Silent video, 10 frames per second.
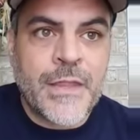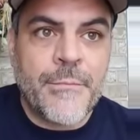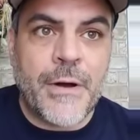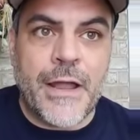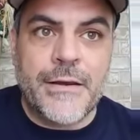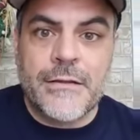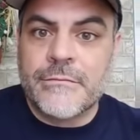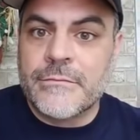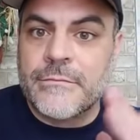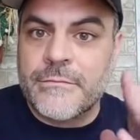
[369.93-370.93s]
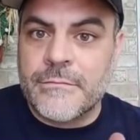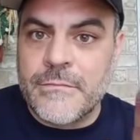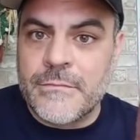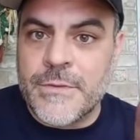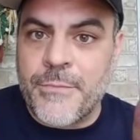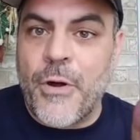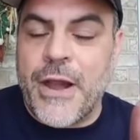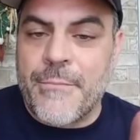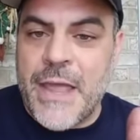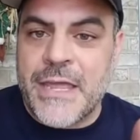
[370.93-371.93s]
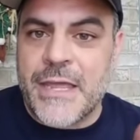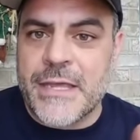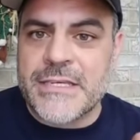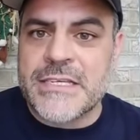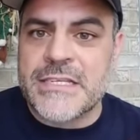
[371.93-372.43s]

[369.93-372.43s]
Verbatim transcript: But the point I'm making is